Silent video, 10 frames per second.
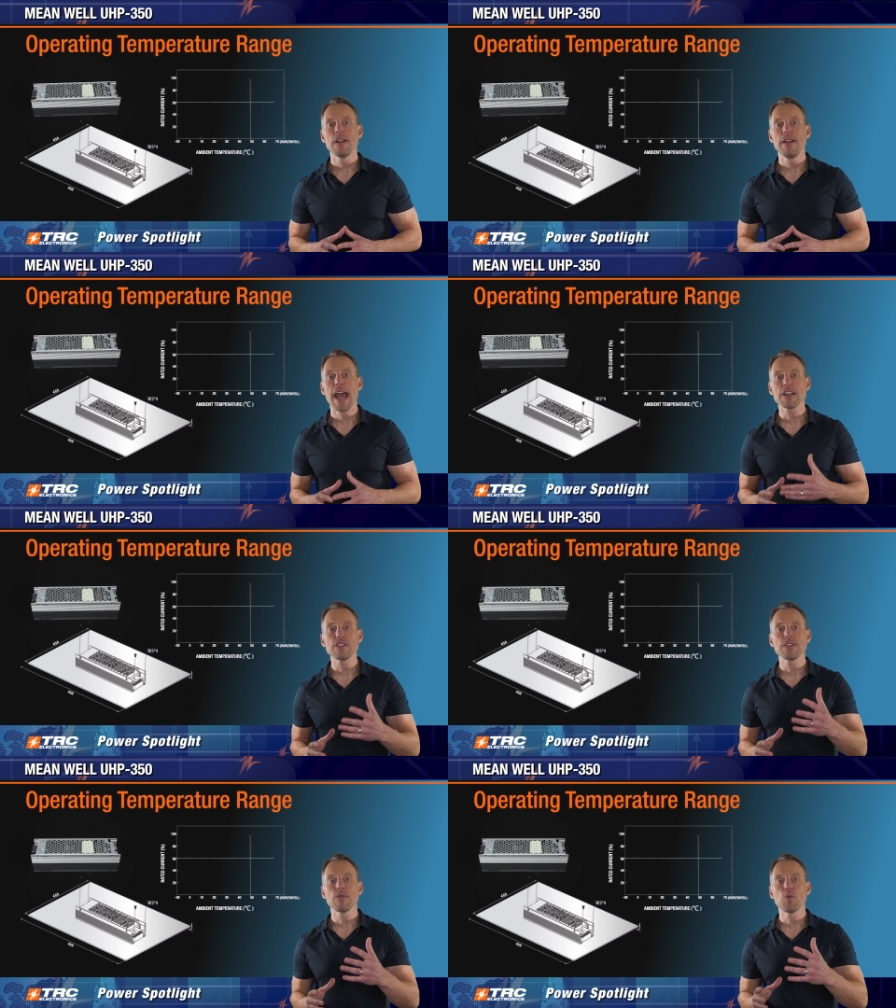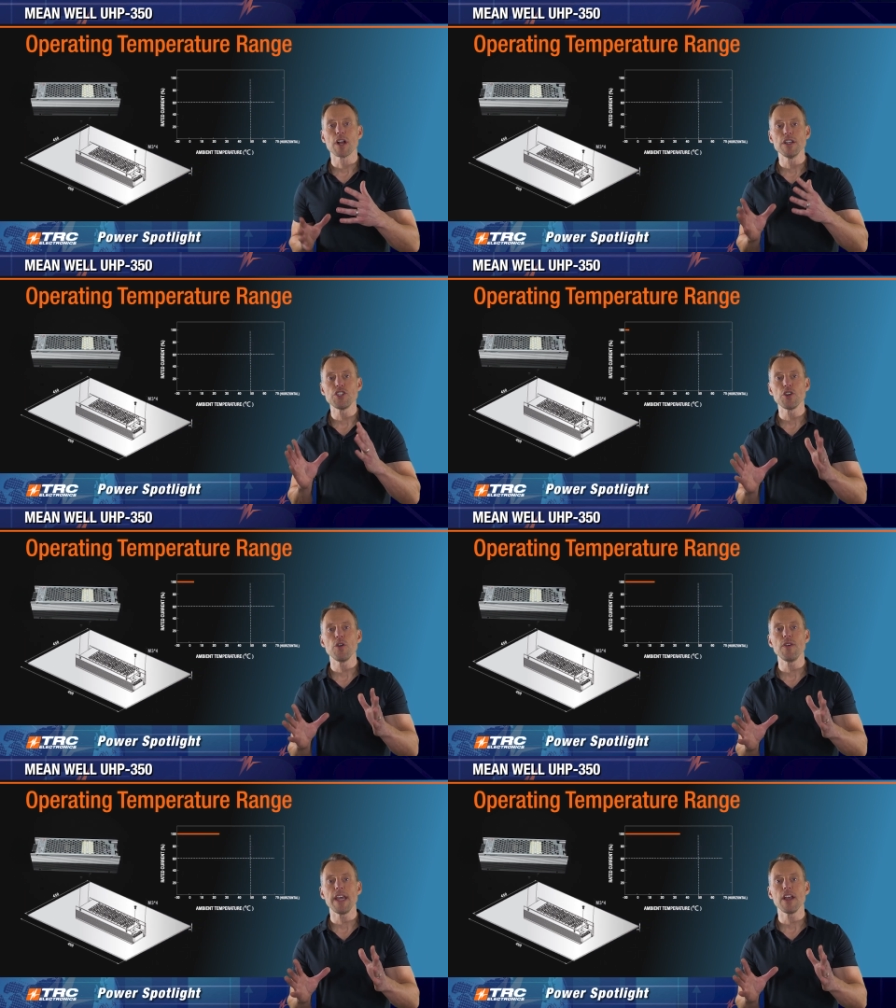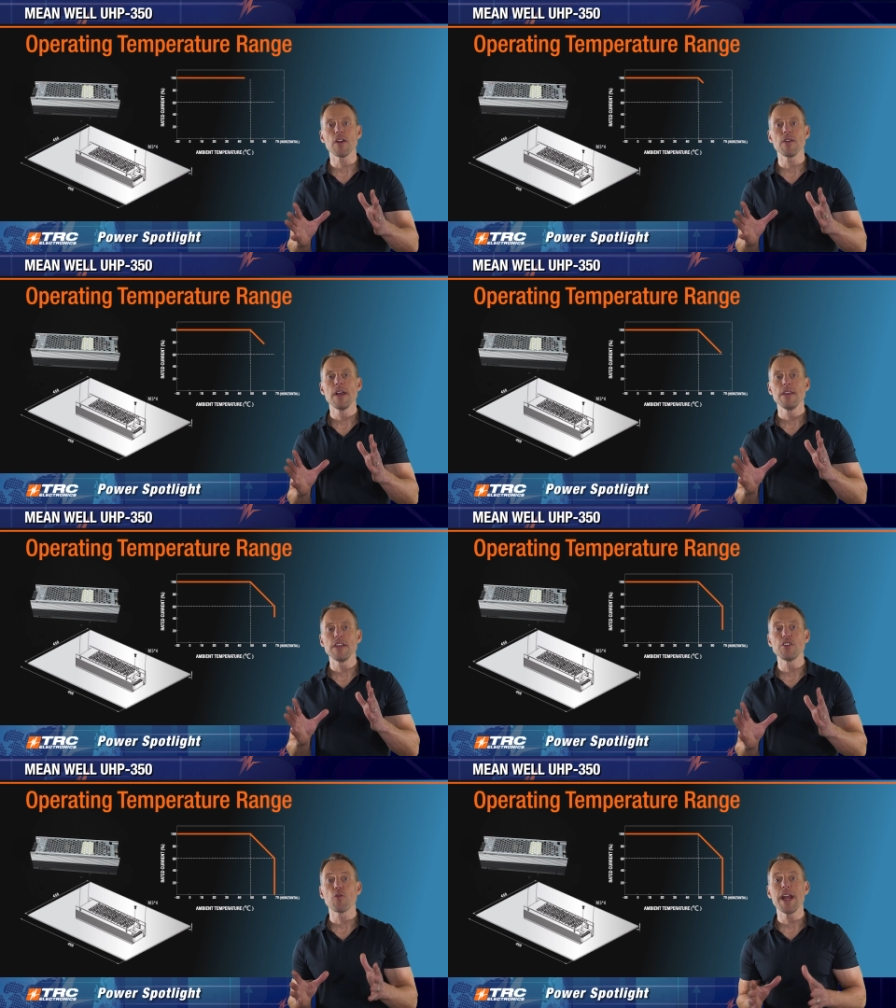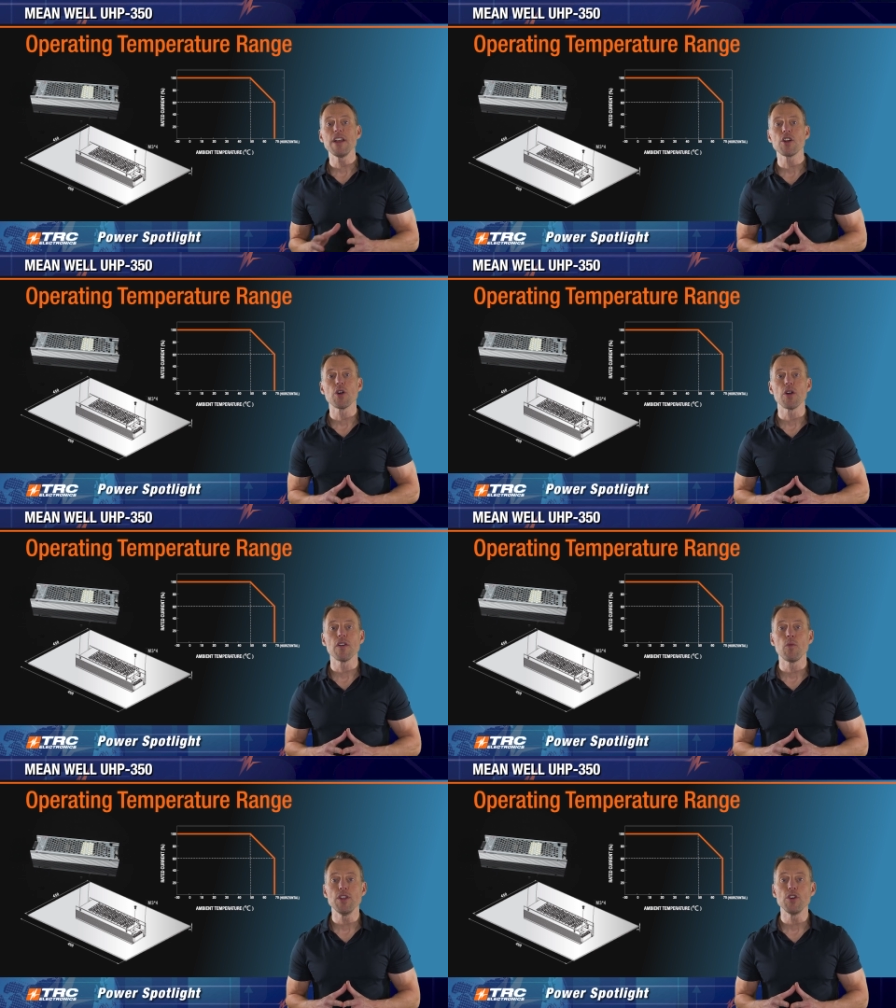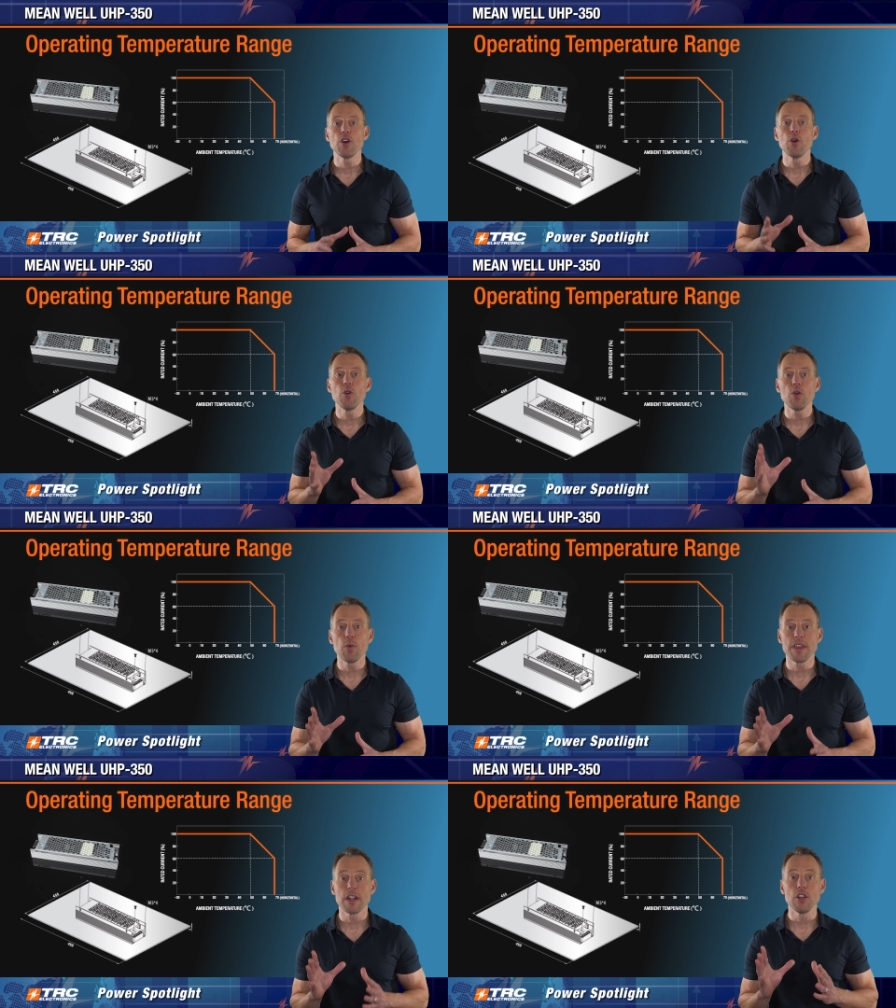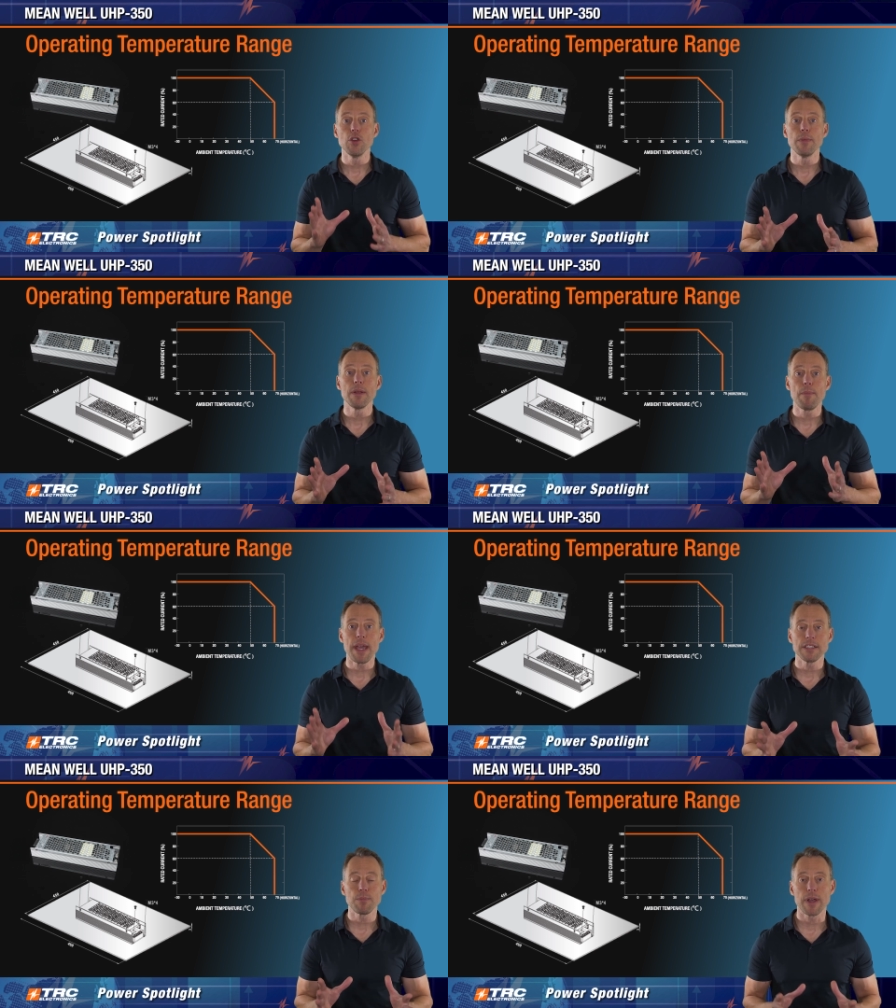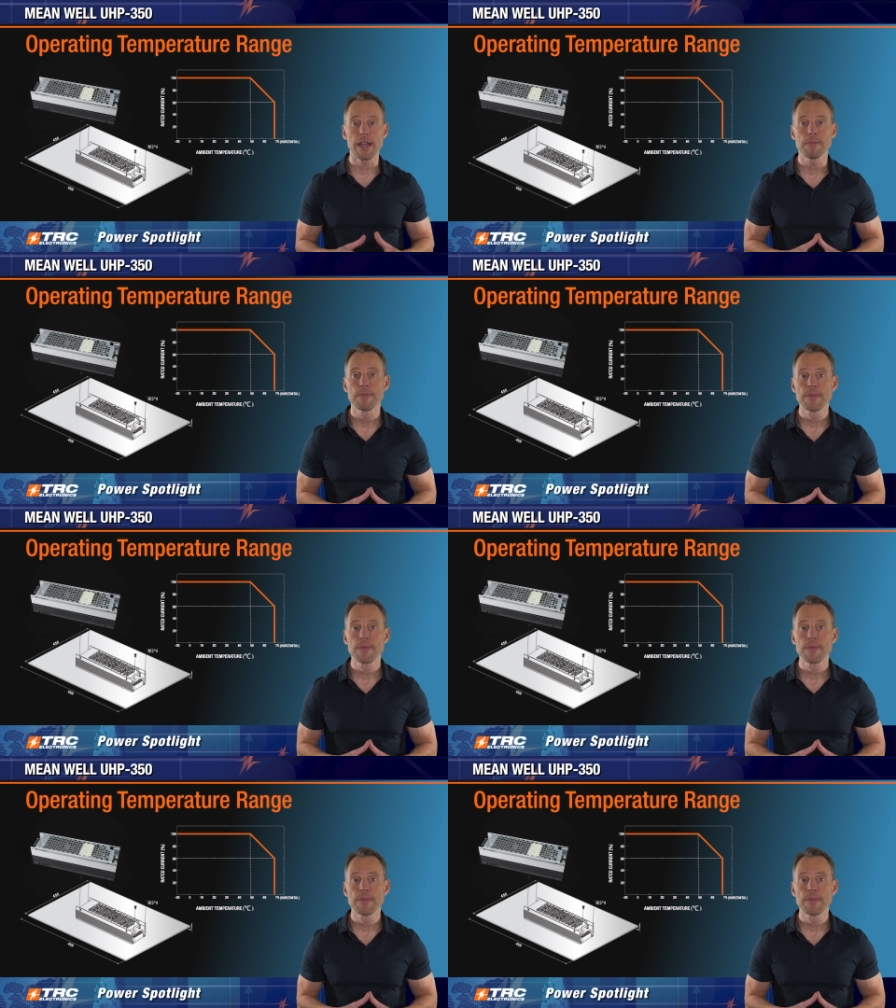Next, we're going to show you here the derating curve when you cool with an aluminum base plate.